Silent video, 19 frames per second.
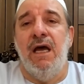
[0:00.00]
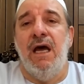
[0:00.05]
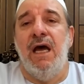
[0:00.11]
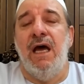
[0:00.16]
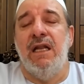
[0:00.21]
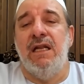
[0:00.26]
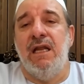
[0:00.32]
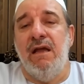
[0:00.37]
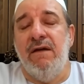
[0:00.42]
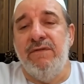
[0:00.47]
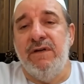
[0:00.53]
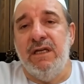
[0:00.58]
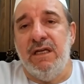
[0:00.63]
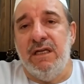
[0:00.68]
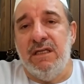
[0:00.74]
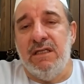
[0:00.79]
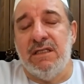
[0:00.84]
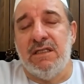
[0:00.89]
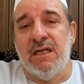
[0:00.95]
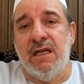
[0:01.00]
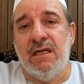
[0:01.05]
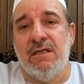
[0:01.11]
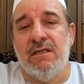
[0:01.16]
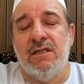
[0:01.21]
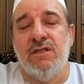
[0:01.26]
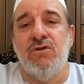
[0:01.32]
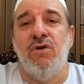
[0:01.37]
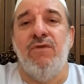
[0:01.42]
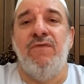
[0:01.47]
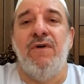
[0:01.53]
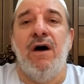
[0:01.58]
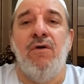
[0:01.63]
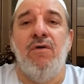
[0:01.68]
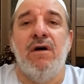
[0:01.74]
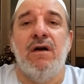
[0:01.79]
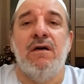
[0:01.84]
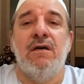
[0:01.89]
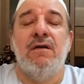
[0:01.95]
at every instance of
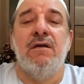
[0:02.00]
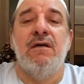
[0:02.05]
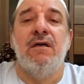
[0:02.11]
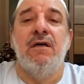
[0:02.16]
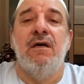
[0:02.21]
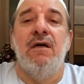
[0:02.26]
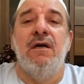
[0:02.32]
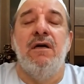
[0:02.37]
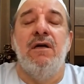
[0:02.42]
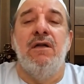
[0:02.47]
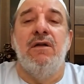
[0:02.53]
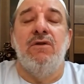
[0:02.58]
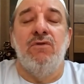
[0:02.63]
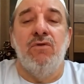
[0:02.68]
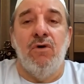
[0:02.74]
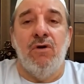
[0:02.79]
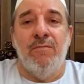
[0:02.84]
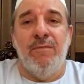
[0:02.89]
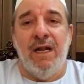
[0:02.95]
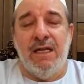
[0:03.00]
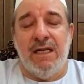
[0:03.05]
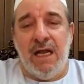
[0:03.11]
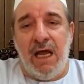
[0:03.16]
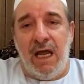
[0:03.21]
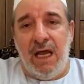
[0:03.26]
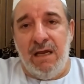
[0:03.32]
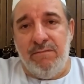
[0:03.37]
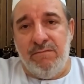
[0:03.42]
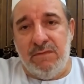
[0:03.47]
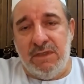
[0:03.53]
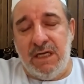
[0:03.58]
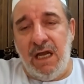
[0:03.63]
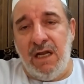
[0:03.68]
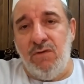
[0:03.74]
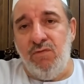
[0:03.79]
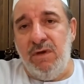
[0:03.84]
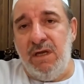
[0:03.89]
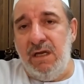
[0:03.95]
our normal time
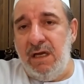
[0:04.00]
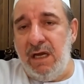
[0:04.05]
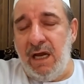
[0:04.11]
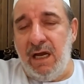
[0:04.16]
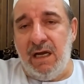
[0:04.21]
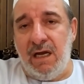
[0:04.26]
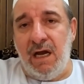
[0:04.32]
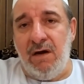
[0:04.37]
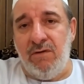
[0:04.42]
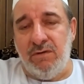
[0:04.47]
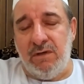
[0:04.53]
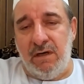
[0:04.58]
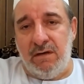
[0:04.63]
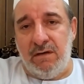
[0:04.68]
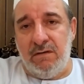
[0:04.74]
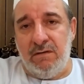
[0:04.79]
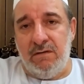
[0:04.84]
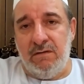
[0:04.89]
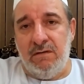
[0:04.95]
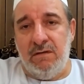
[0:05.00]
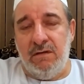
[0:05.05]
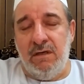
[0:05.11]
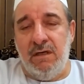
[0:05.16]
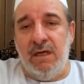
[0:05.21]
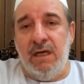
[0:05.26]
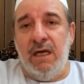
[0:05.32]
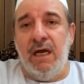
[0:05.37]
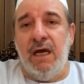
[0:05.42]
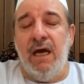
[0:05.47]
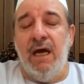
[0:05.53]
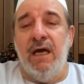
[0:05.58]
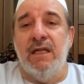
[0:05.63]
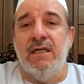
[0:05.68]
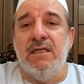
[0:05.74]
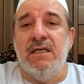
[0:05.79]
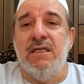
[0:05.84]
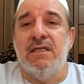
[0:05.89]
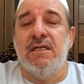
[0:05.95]
that we encounter.
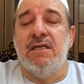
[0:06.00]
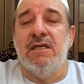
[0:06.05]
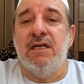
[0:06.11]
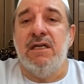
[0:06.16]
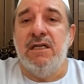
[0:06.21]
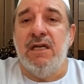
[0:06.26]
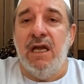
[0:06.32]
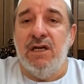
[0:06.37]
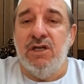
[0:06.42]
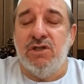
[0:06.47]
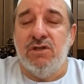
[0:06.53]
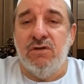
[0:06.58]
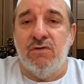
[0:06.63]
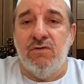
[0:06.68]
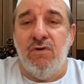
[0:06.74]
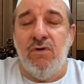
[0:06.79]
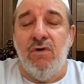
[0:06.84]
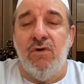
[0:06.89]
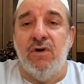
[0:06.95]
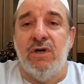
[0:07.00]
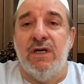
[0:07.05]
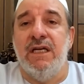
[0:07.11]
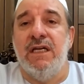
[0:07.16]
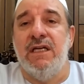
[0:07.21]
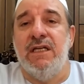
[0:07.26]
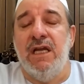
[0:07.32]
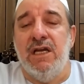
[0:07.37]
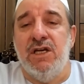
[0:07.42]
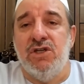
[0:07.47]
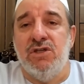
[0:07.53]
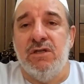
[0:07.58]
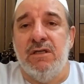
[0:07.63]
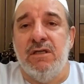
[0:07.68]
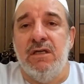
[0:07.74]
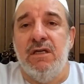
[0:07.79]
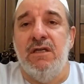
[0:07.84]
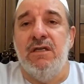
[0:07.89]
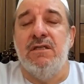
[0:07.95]
And this creation or
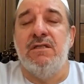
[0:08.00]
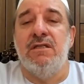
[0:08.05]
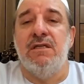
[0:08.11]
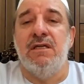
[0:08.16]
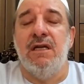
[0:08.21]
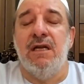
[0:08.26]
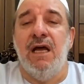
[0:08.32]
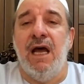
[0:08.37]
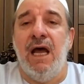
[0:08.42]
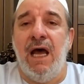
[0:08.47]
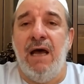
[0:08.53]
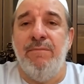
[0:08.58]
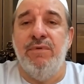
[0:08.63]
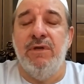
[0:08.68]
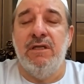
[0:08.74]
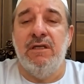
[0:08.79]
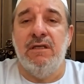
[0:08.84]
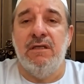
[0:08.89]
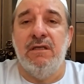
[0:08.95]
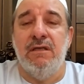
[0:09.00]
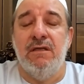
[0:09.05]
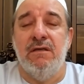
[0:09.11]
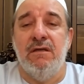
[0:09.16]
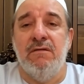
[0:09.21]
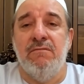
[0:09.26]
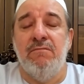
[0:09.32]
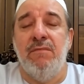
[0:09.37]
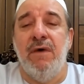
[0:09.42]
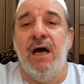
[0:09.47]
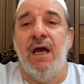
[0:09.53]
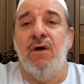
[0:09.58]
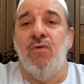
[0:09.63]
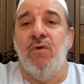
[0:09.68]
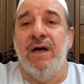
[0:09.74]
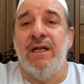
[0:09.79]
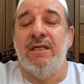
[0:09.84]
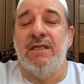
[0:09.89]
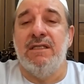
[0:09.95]
recreation is happening by
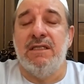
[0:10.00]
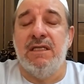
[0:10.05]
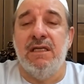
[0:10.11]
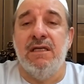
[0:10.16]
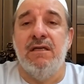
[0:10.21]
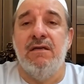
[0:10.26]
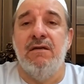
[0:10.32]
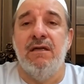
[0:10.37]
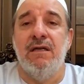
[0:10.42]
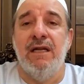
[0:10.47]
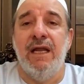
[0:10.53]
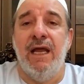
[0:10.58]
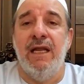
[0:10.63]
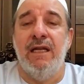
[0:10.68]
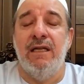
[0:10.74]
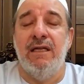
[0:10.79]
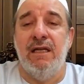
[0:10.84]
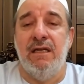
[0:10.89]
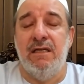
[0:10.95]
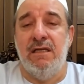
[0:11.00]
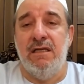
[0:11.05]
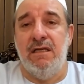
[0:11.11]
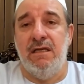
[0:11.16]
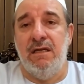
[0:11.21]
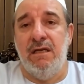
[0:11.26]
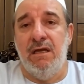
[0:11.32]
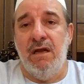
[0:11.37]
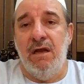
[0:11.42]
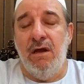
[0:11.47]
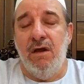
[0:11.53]
one single entity